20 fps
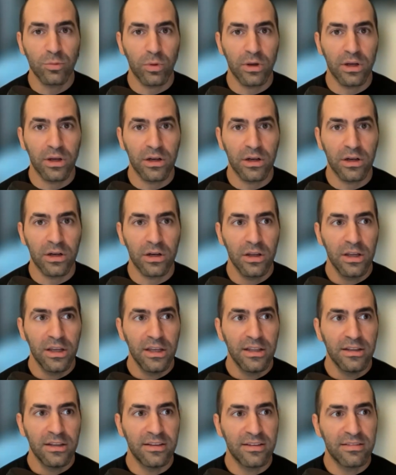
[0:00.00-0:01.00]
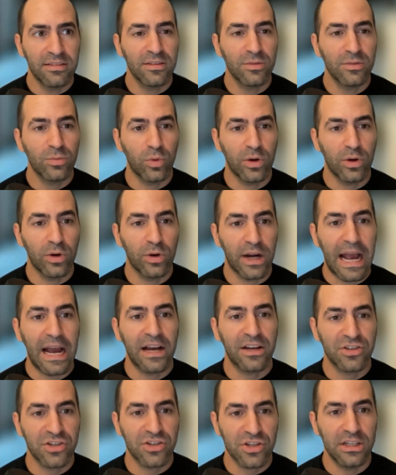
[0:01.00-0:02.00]
is where
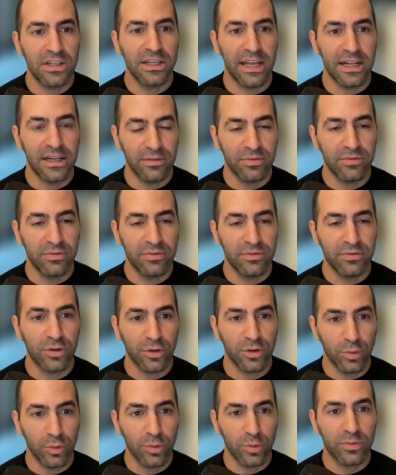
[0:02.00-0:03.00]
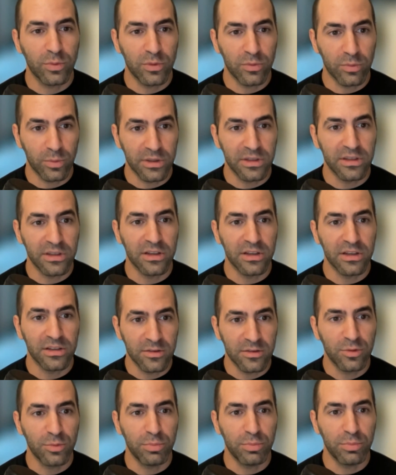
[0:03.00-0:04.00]
actually NFTs are used for, where they
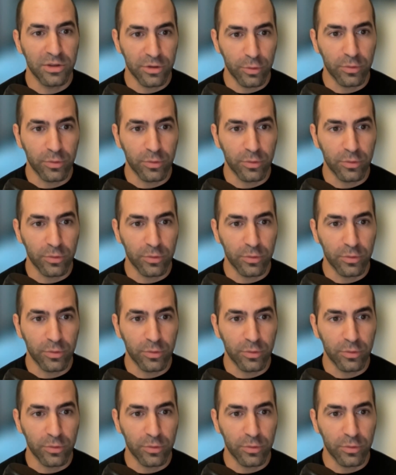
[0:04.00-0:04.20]
need to be